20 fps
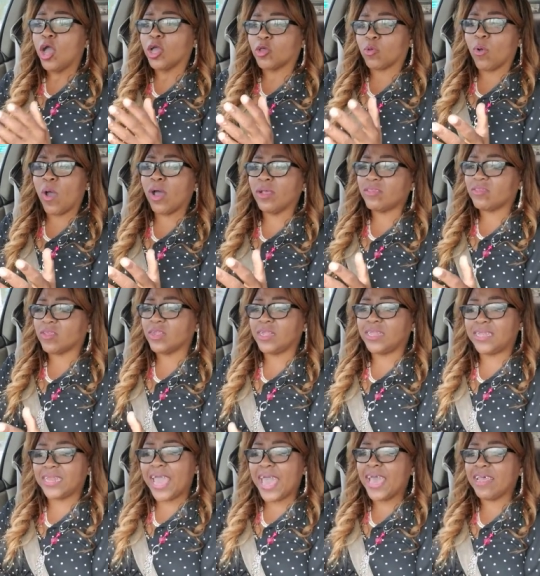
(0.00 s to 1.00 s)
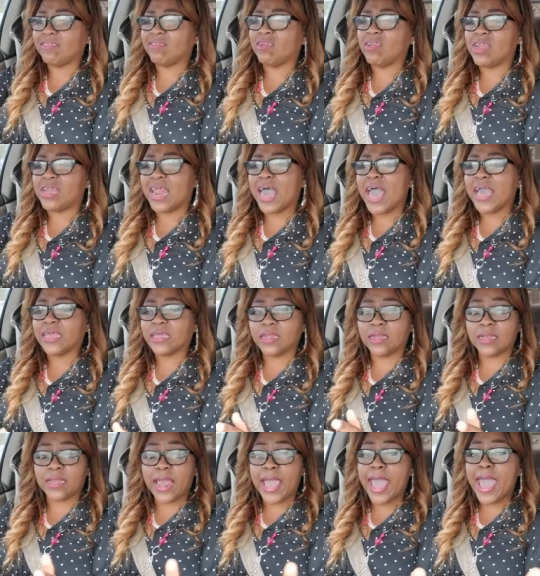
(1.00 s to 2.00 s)
Cross the desert like
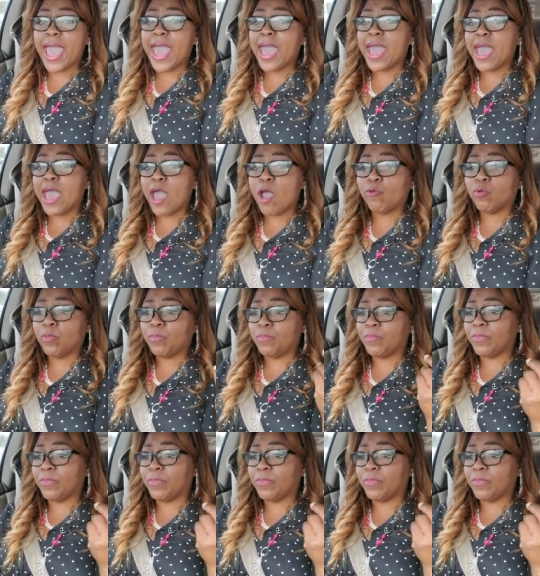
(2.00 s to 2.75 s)
an Arab